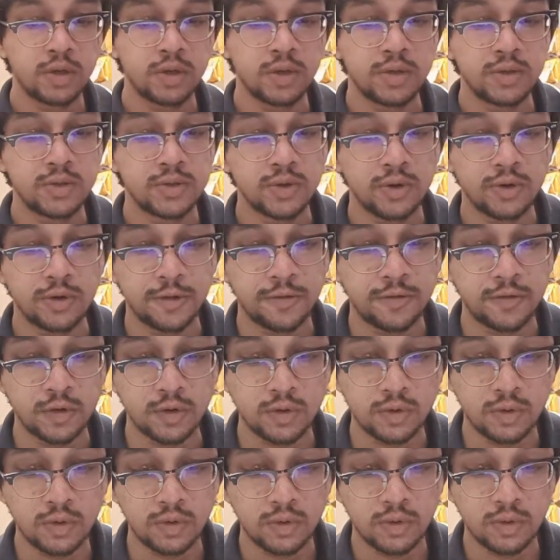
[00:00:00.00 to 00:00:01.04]
So if
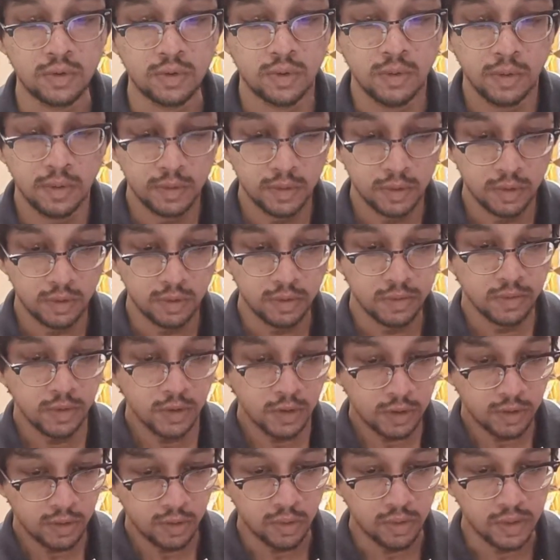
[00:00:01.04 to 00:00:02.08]
you
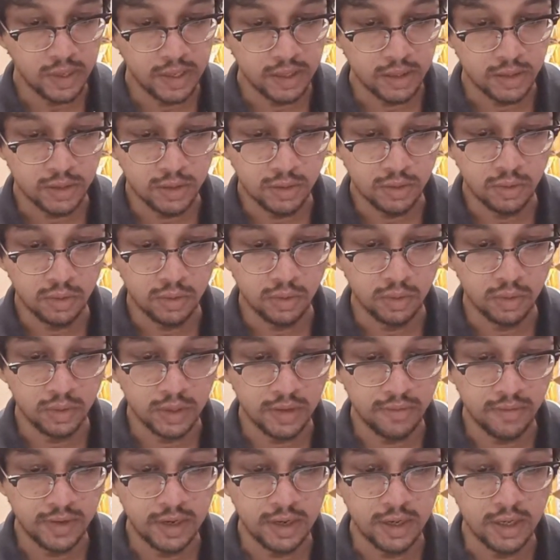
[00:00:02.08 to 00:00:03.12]
would like to
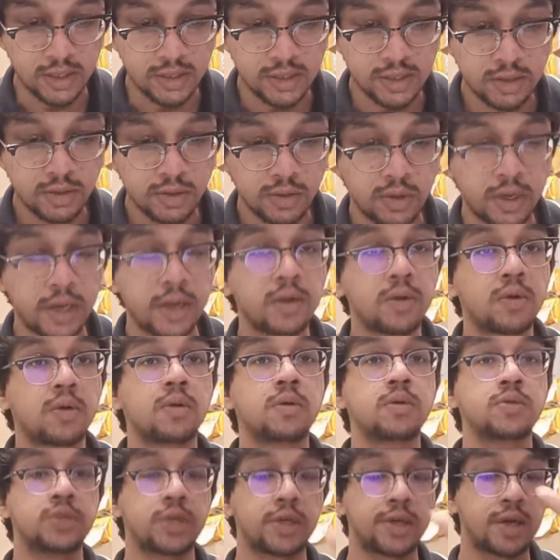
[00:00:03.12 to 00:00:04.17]
give it a listen, you can
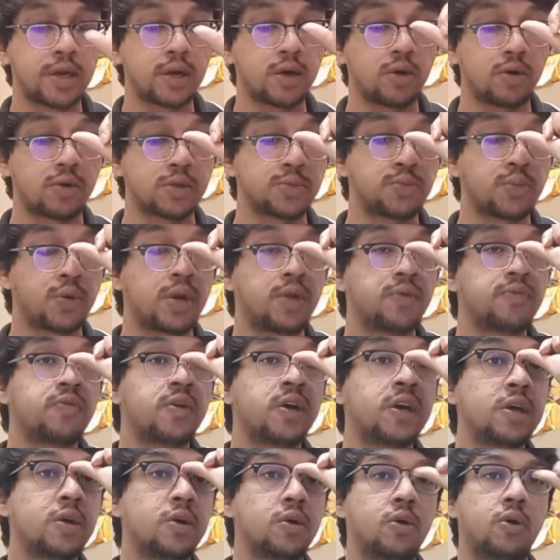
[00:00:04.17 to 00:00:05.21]
check it out on
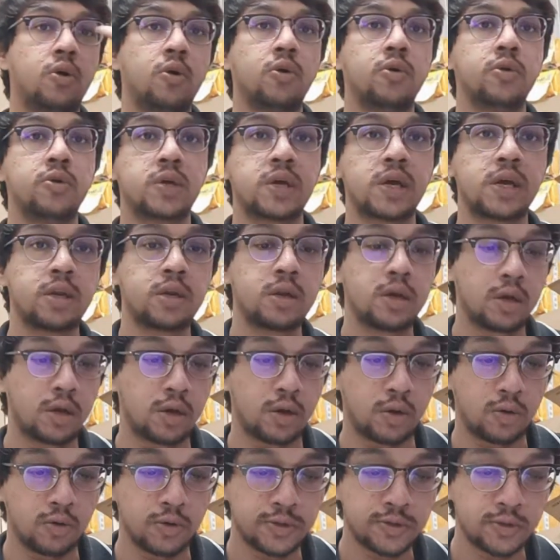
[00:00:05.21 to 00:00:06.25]
Spotify, or you can
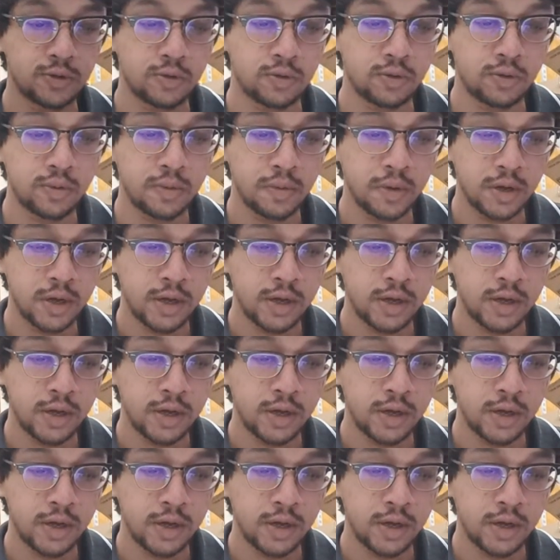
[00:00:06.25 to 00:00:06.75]
also